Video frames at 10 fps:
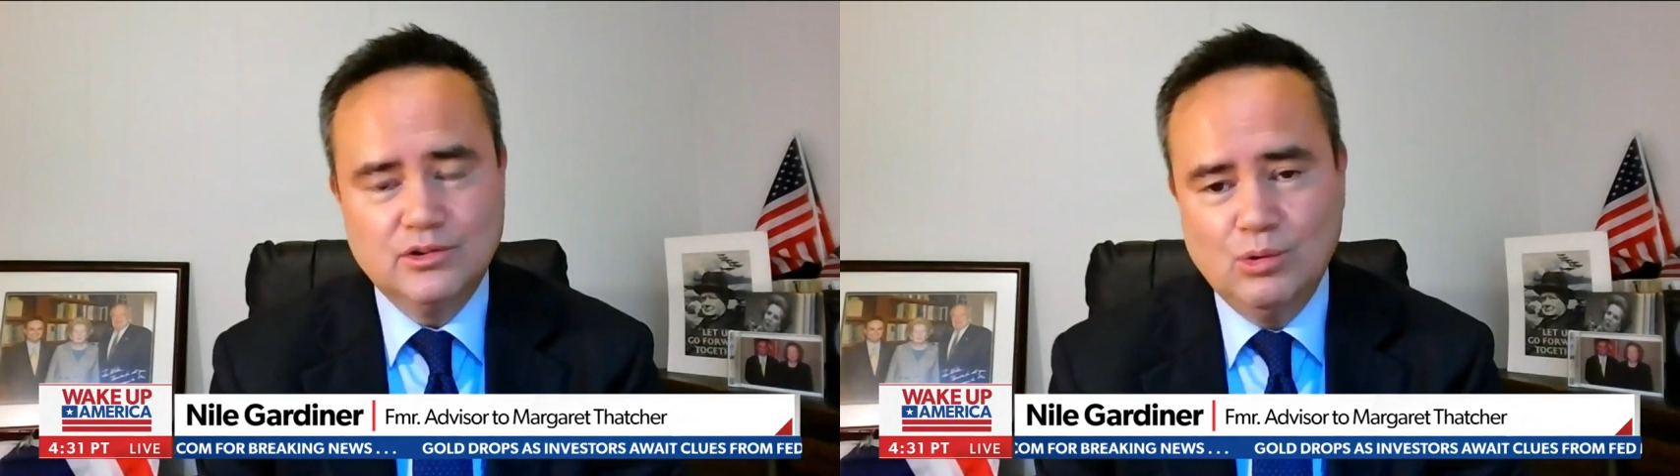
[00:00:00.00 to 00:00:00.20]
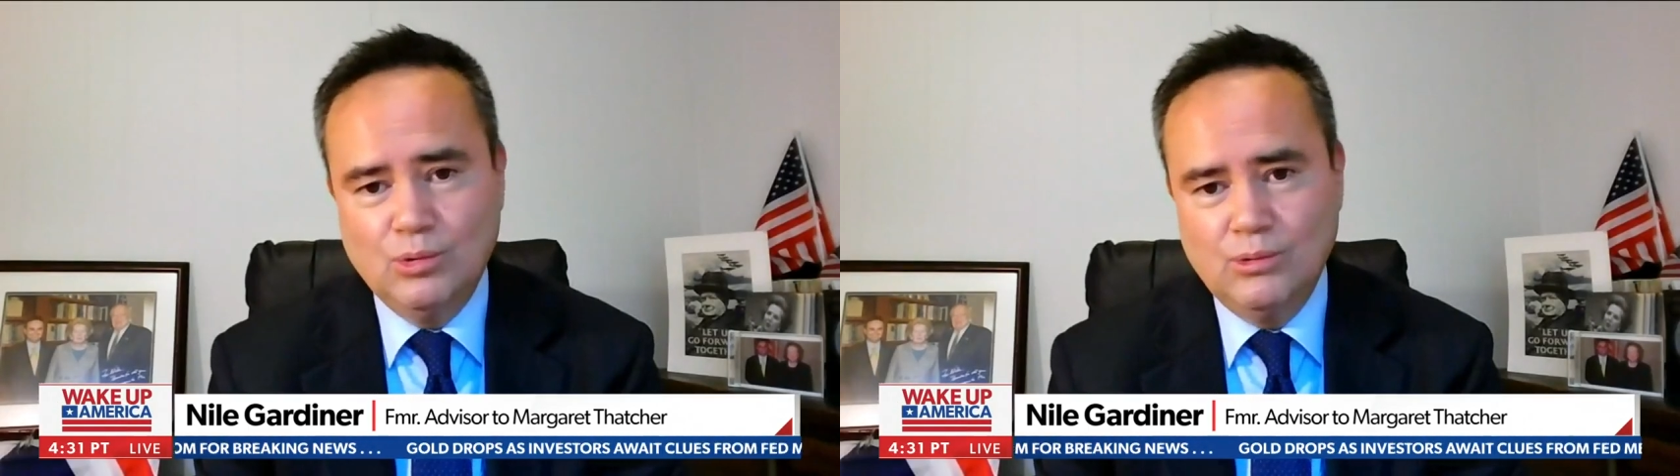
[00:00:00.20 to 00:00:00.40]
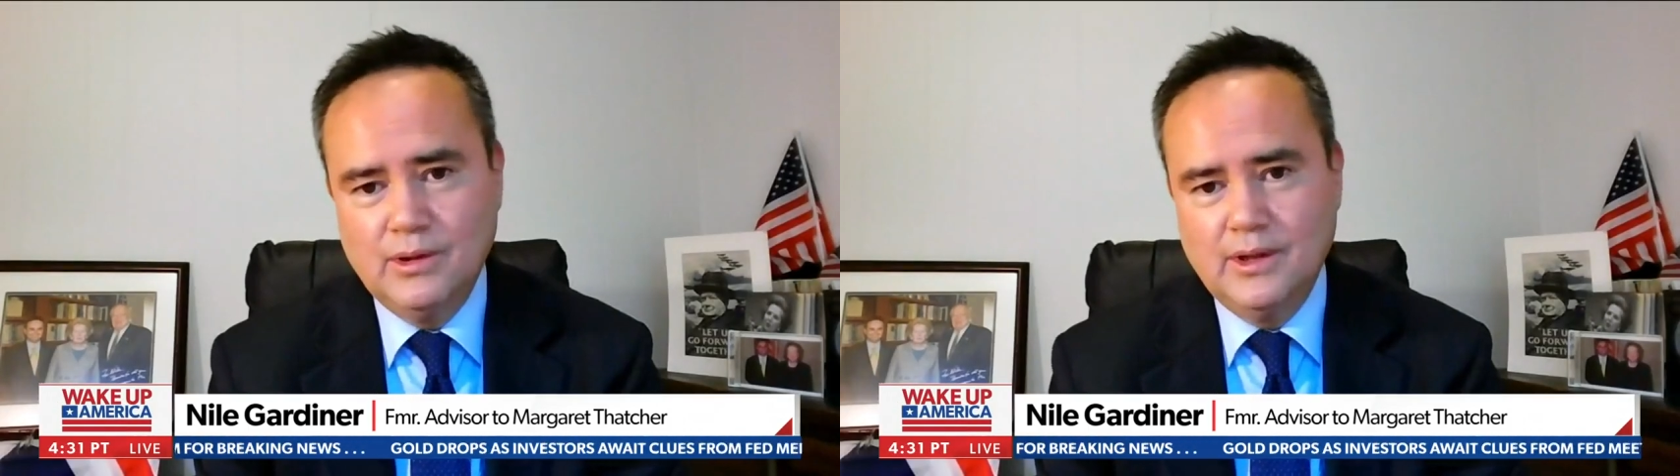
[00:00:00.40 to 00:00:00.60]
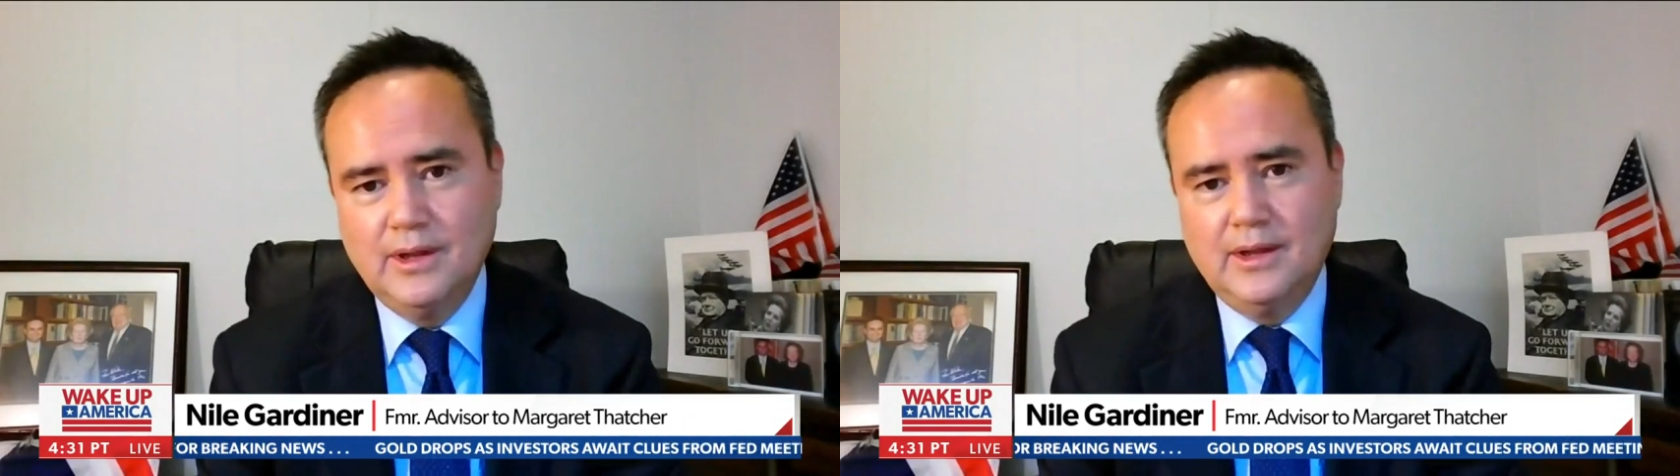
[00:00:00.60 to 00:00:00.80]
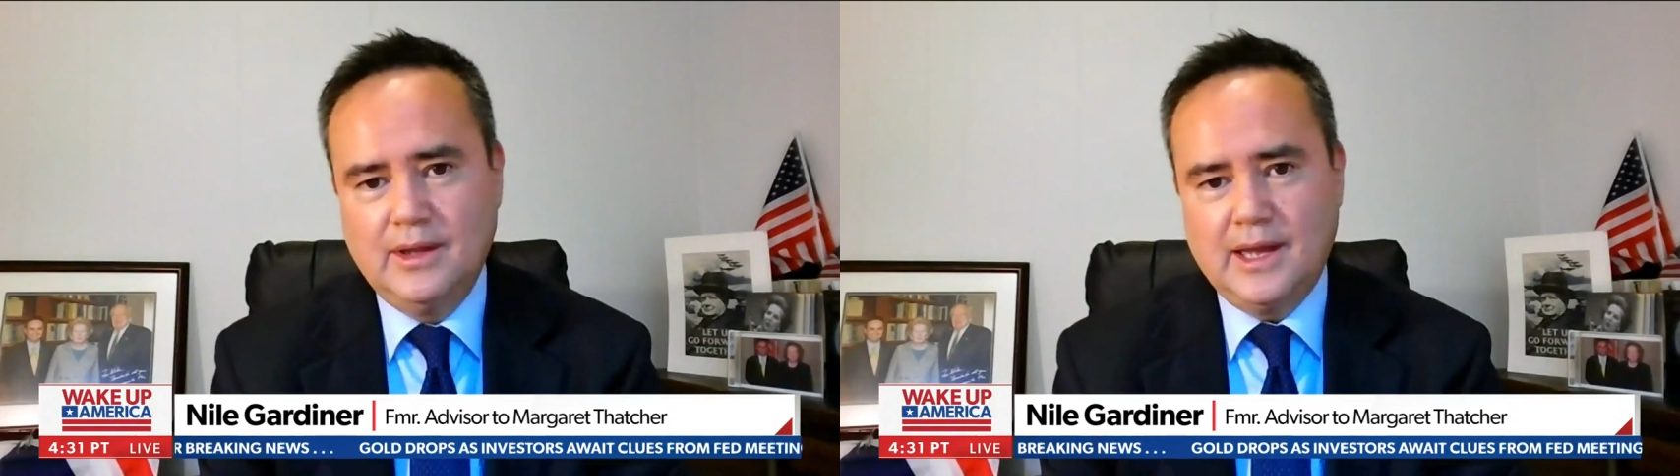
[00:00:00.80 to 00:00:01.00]
at all.
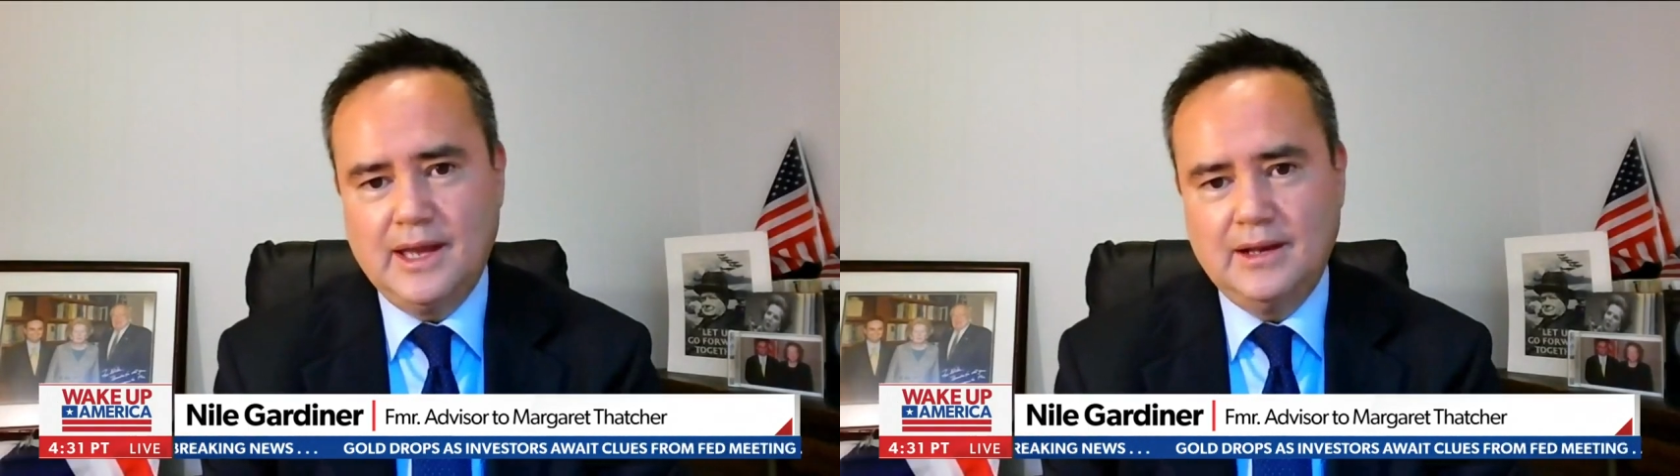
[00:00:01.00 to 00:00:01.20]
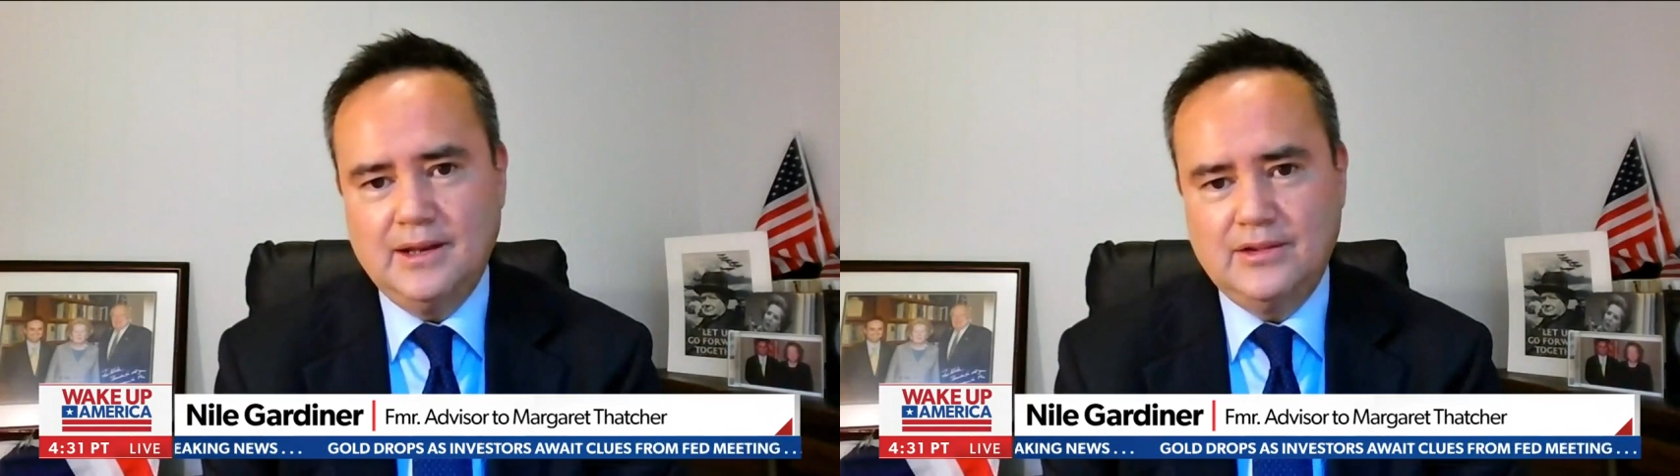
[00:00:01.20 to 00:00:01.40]
And